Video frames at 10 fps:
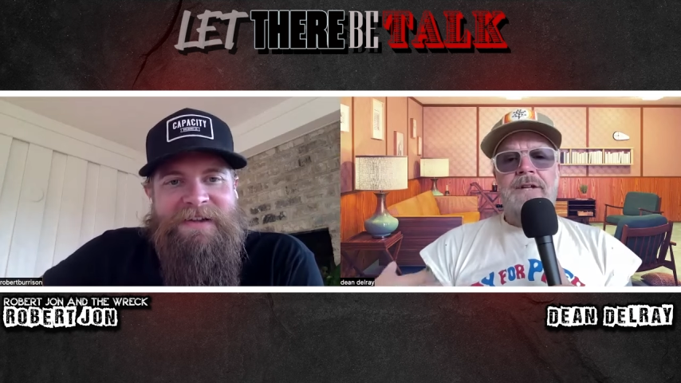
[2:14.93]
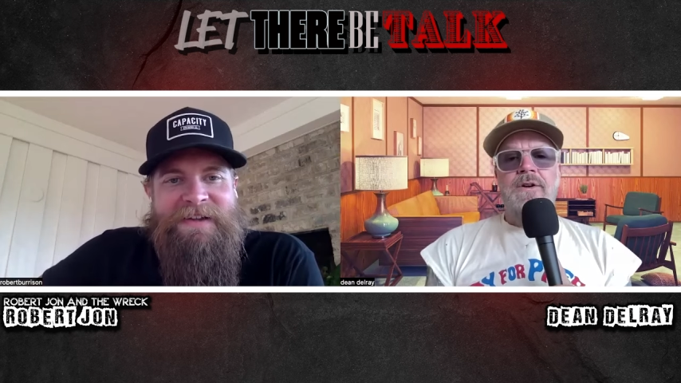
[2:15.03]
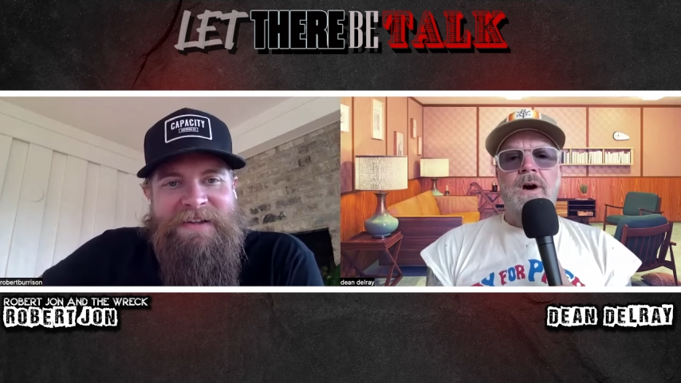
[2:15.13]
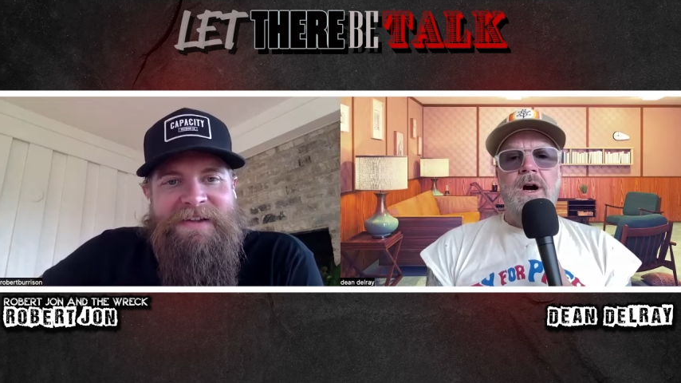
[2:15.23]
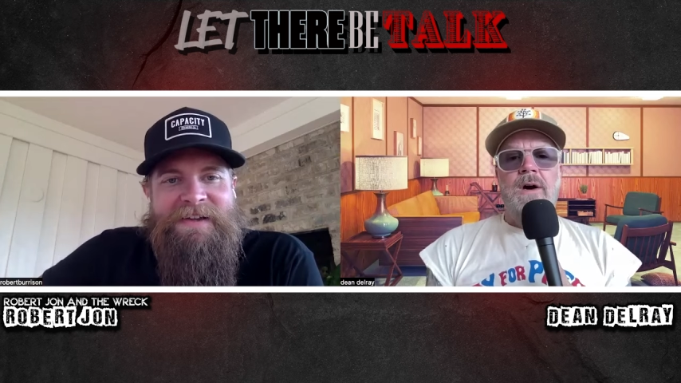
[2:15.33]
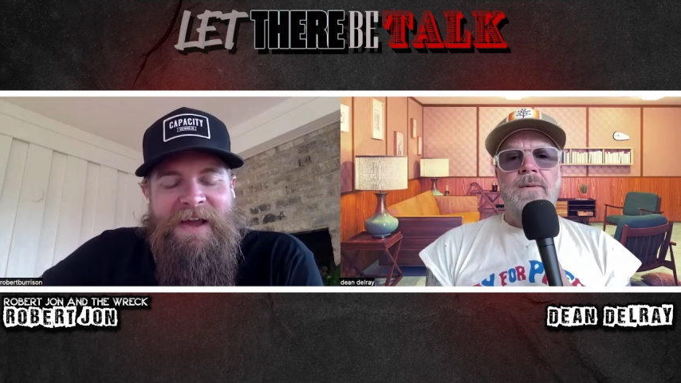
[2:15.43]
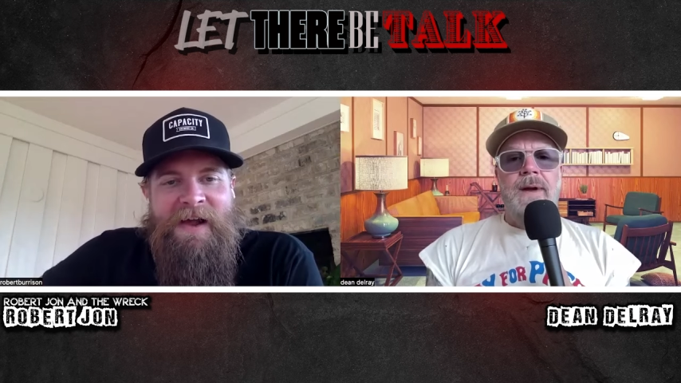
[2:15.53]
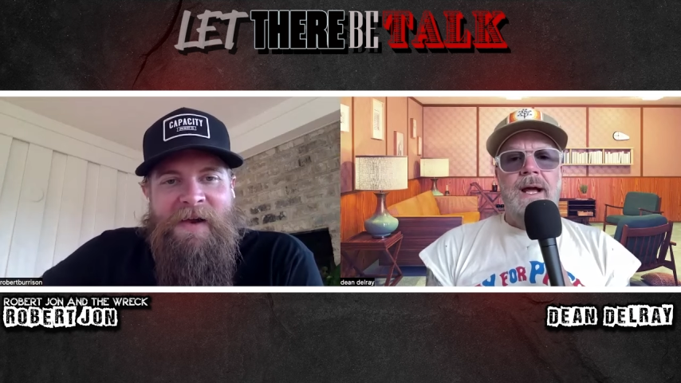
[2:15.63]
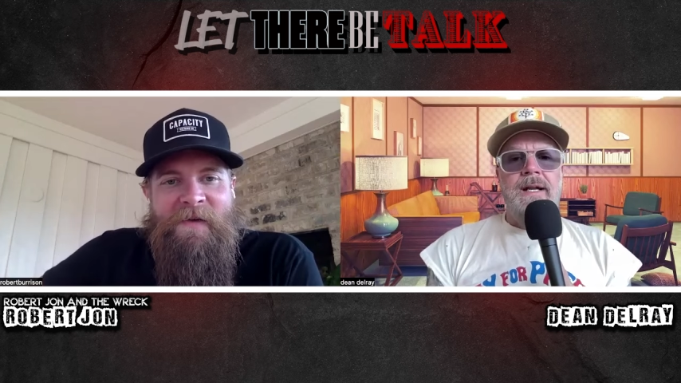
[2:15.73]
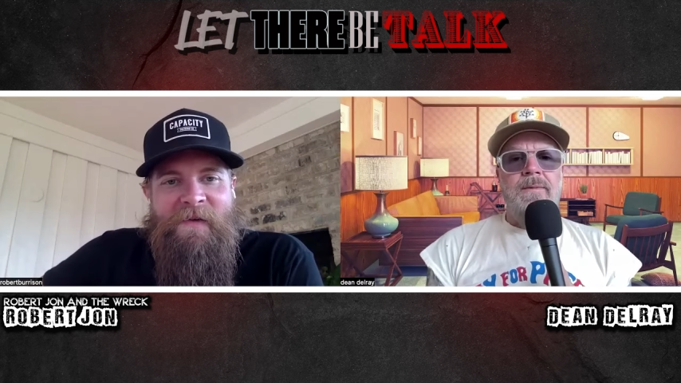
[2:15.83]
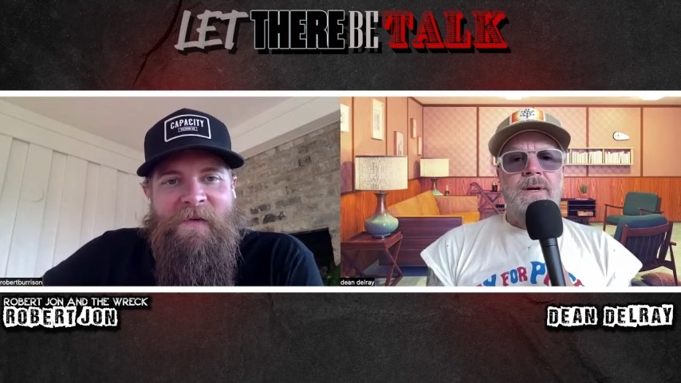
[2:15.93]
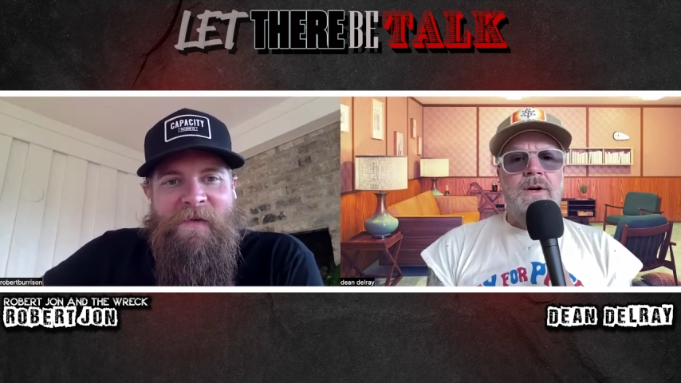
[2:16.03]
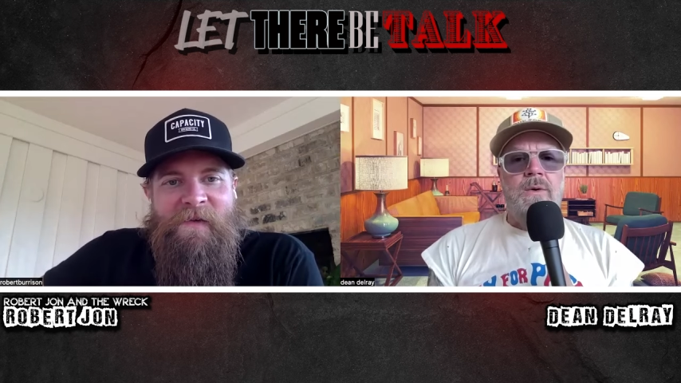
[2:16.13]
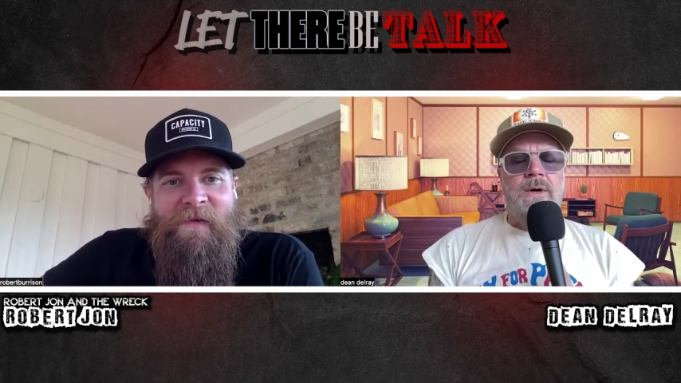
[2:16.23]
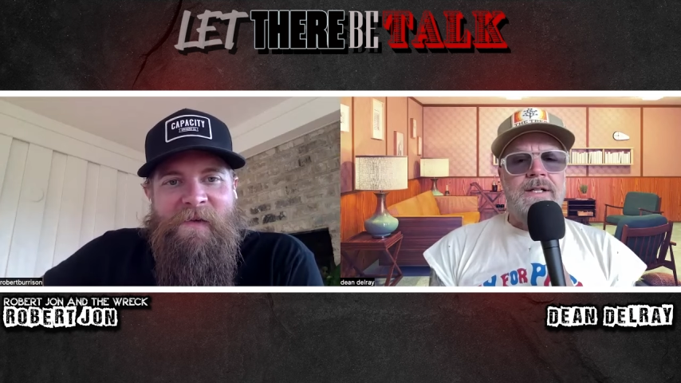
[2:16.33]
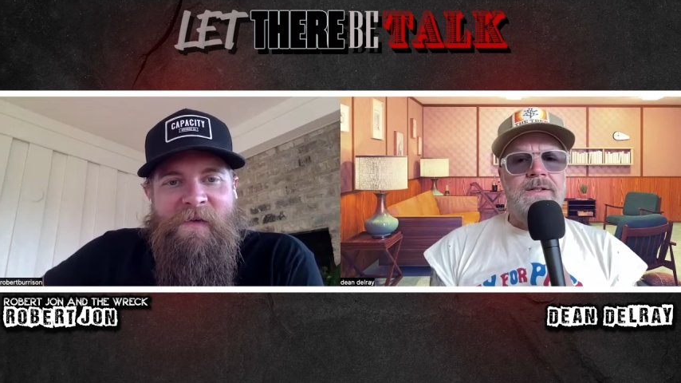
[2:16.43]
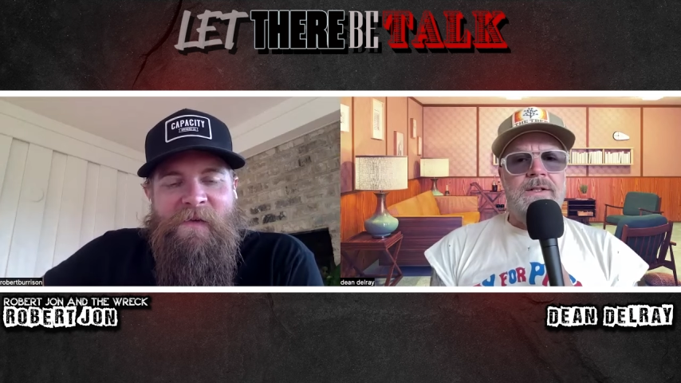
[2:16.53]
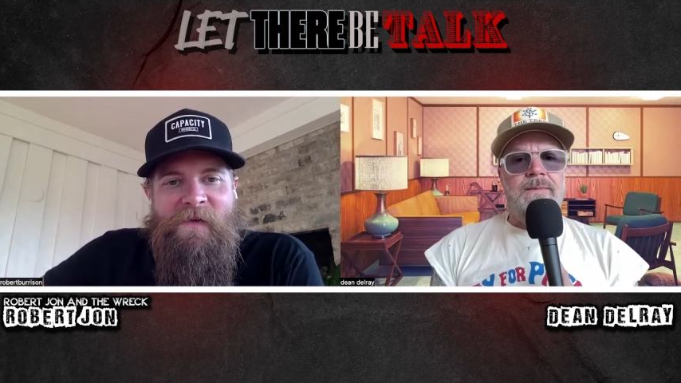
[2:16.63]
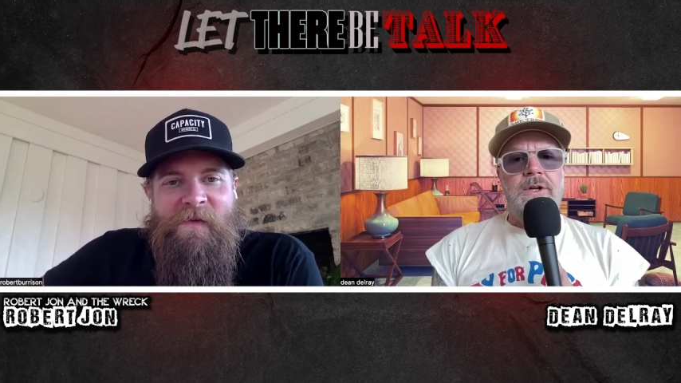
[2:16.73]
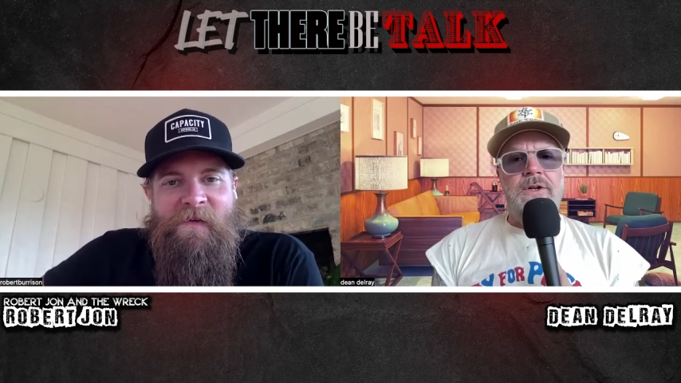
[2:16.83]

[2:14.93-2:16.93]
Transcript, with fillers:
Speaker 1: and you're already recording some